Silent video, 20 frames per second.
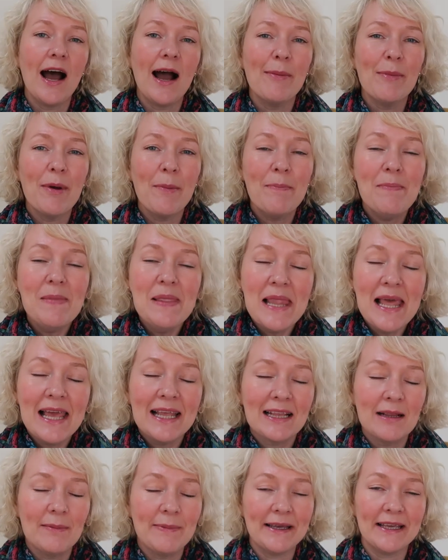I'm a
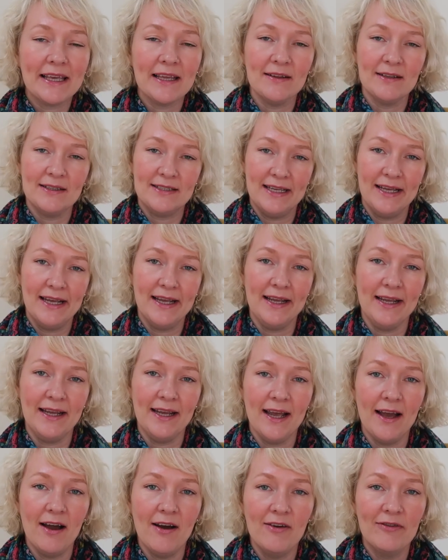little bit
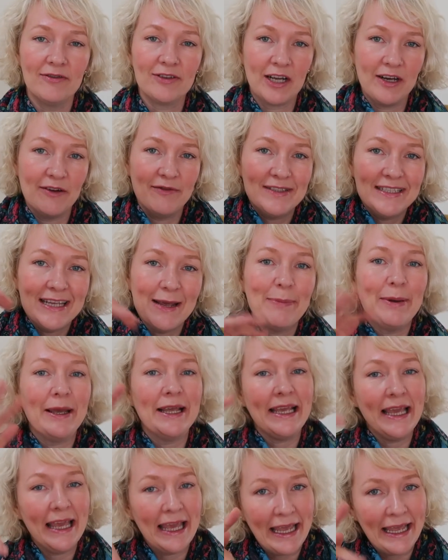guilty of kind of
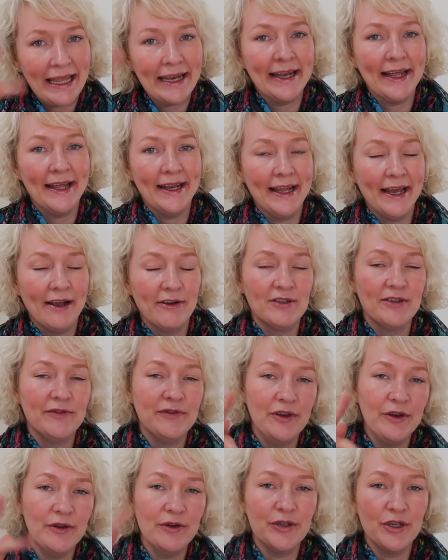dipping in and out of
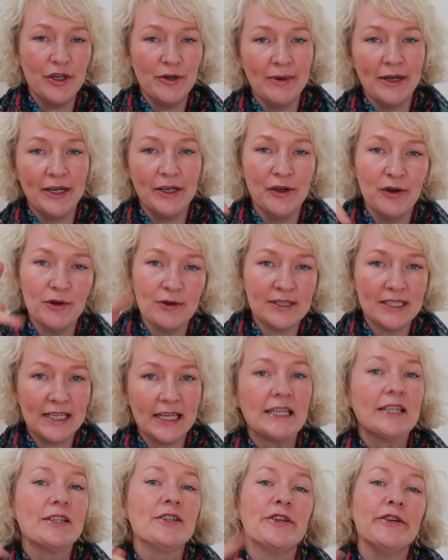YouTube and not
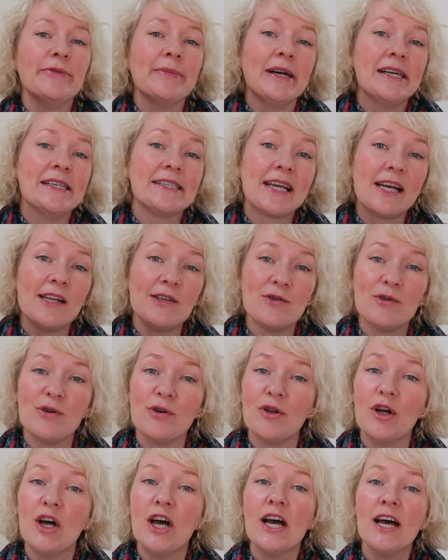sticking to my
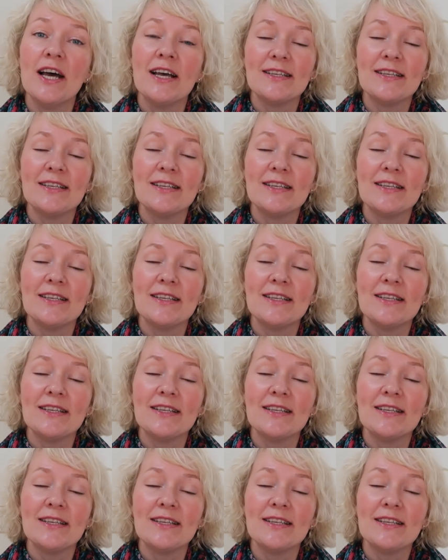schedule.